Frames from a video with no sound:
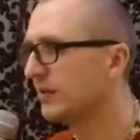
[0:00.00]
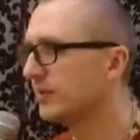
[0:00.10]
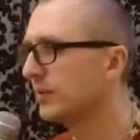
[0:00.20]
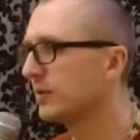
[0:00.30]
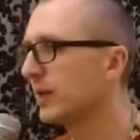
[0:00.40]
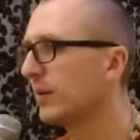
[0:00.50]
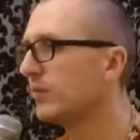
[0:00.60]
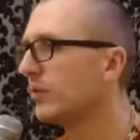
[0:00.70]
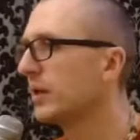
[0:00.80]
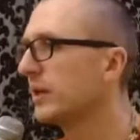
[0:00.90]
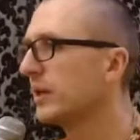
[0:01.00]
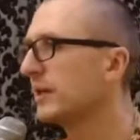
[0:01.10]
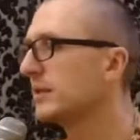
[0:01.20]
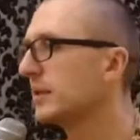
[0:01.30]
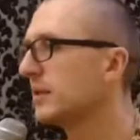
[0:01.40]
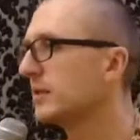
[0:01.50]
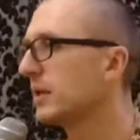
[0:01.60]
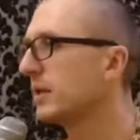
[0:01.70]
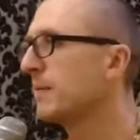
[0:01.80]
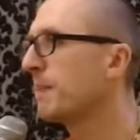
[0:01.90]
full-time work and
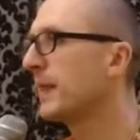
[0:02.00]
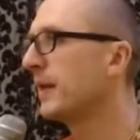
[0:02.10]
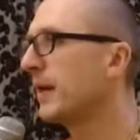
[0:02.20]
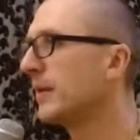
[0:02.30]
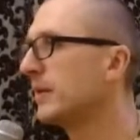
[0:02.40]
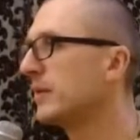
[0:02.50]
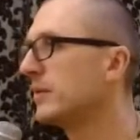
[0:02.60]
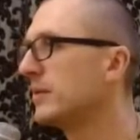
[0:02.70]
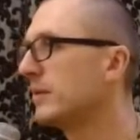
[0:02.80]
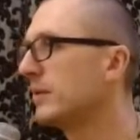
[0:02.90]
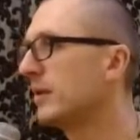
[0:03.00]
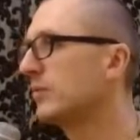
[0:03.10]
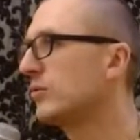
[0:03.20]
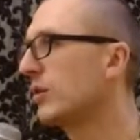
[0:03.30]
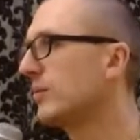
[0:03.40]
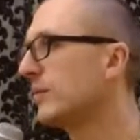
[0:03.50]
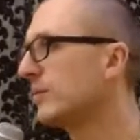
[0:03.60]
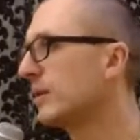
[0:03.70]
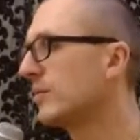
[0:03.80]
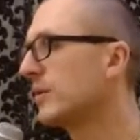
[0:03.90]
etc., and then absorb
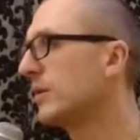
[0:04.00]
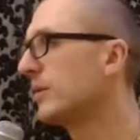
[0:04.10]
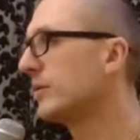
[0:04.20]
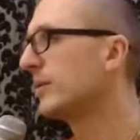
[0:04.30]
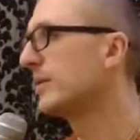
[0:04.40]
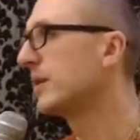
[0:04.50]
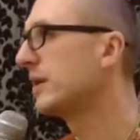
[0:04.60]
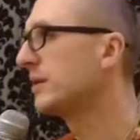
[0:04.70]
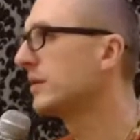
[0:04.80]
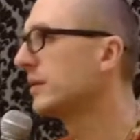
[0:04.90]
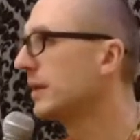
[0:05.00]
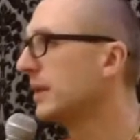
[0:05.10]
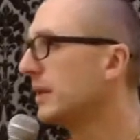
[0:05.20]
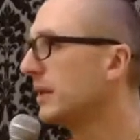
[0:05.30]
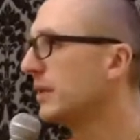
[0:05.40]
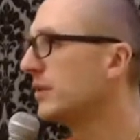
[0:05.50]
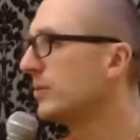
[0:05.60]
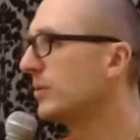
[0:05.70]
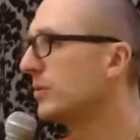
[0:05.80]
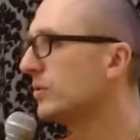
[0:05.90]
themselves 100% in a
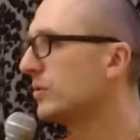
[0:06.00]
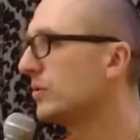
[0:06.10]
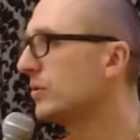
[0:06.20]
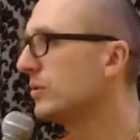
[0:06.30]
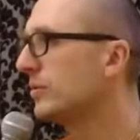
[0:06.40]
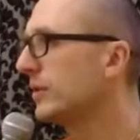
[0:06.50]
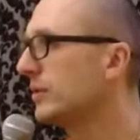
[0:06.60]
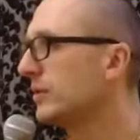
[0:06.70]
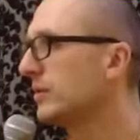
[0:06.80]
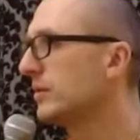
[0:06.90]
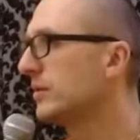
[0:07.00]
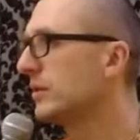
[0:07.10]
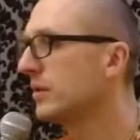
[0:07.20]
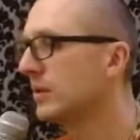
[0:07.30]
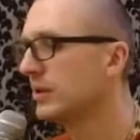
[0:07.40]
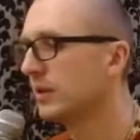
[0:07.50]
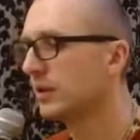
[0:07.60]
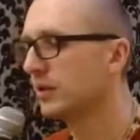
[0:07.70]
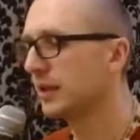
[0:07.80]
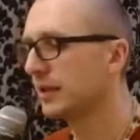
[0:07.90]
spiritual cultivation,
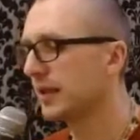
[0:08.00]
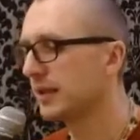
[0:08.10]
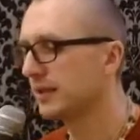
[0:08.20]
like that.